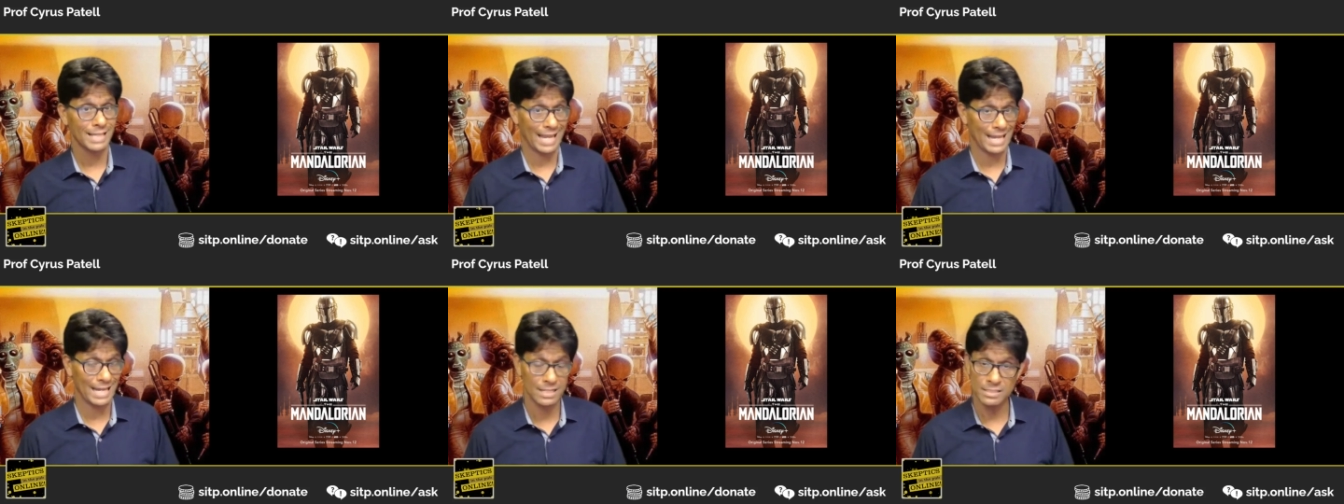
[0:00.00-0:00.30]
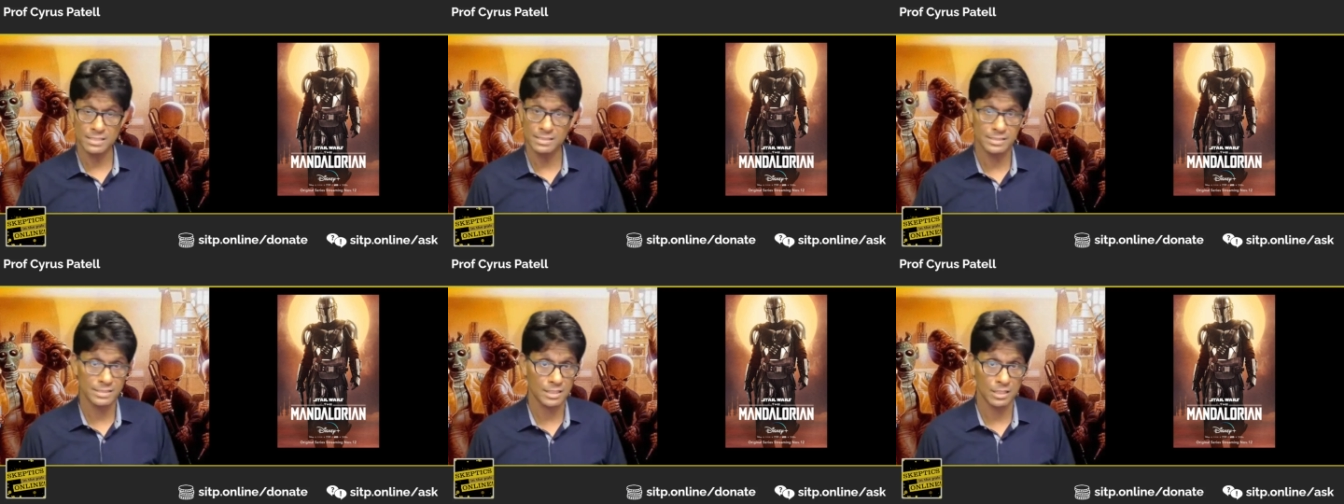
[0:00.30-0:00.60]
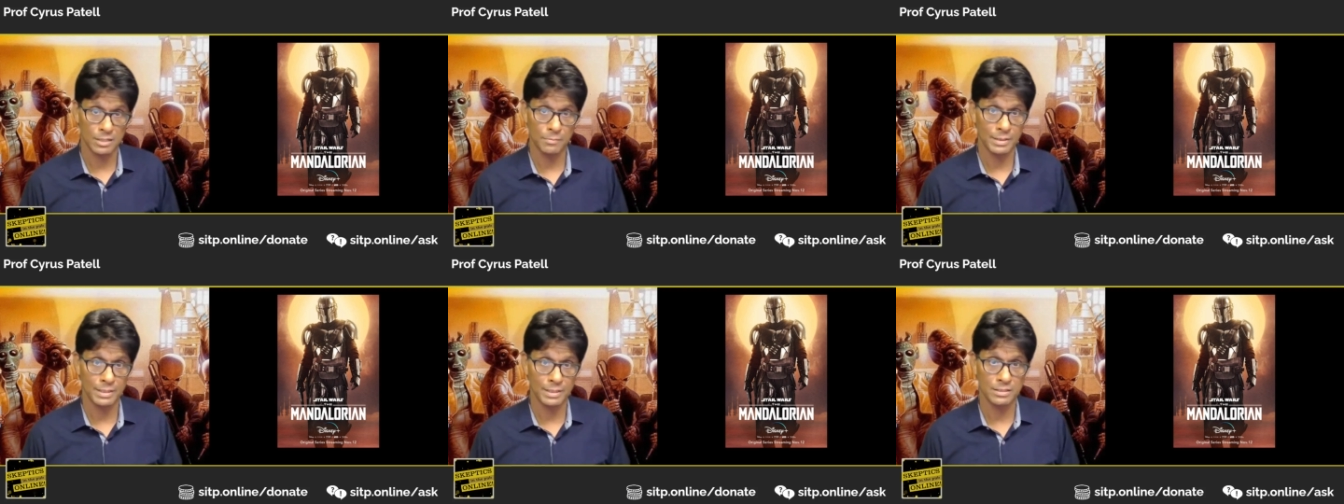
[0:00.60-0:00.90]
and
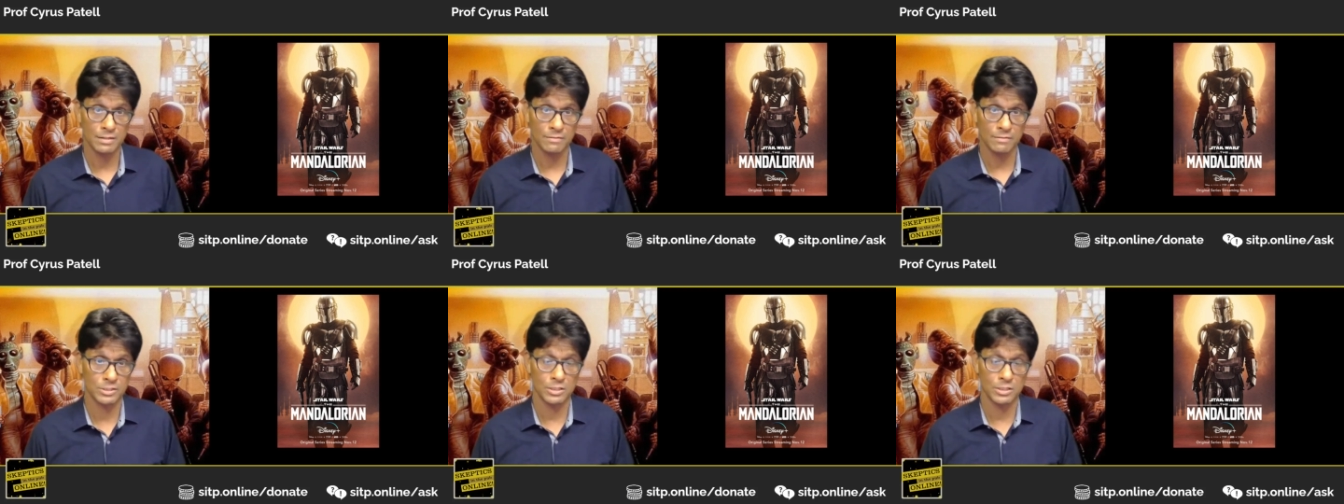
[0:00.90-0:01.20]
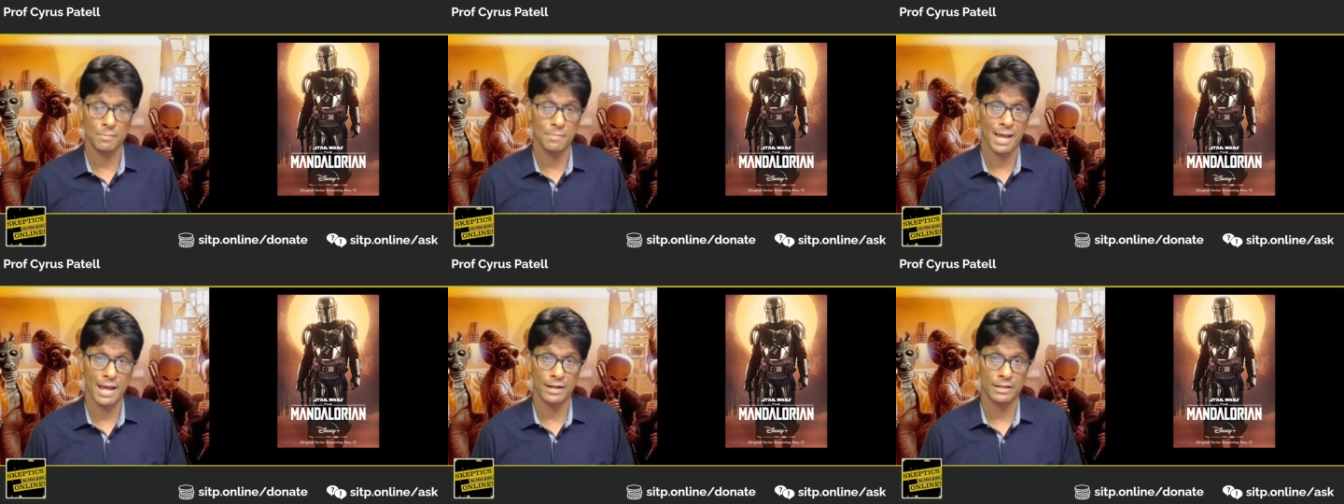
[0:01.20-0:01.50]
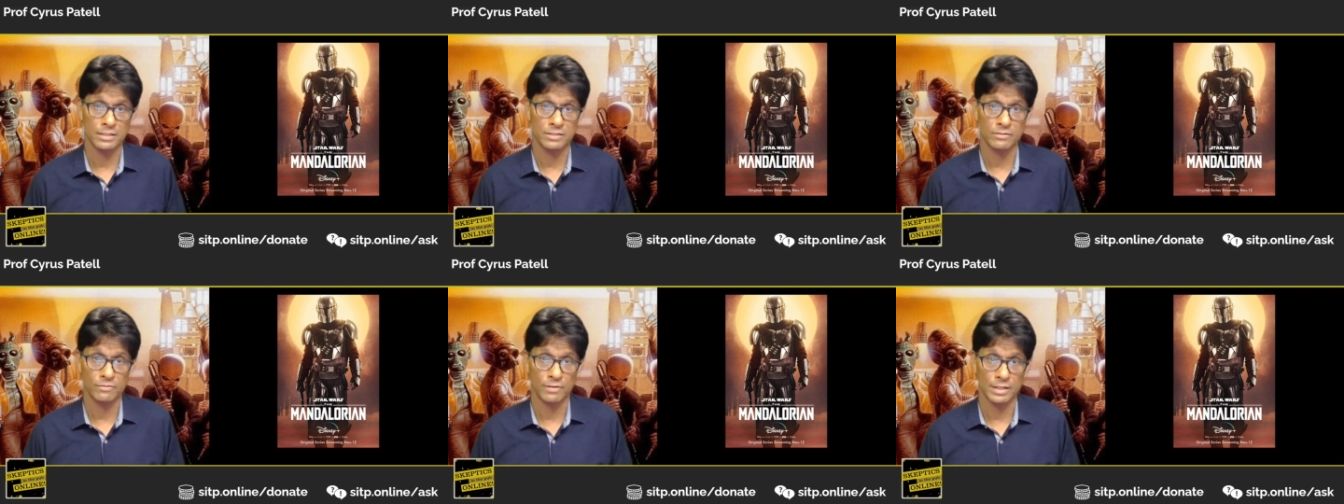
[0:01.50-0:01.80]

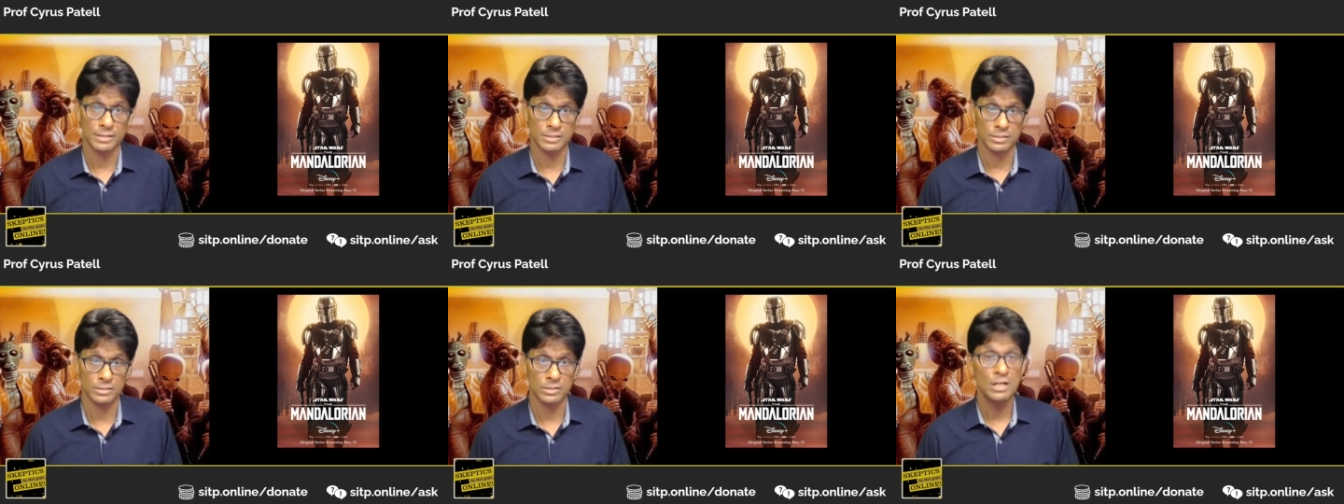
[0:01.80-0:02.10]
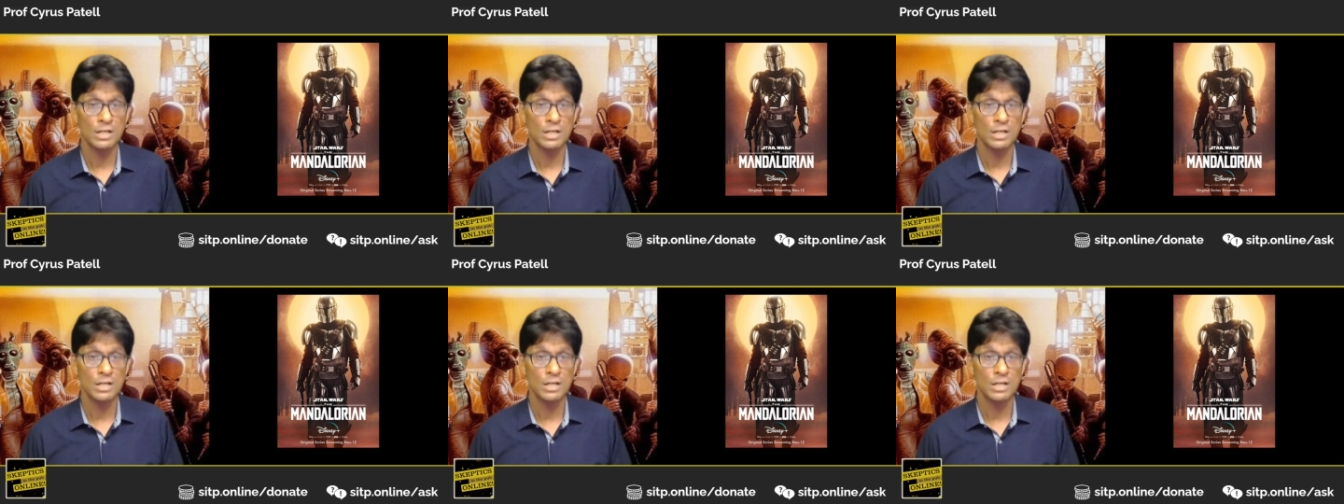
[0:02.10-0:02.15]
cinematic devices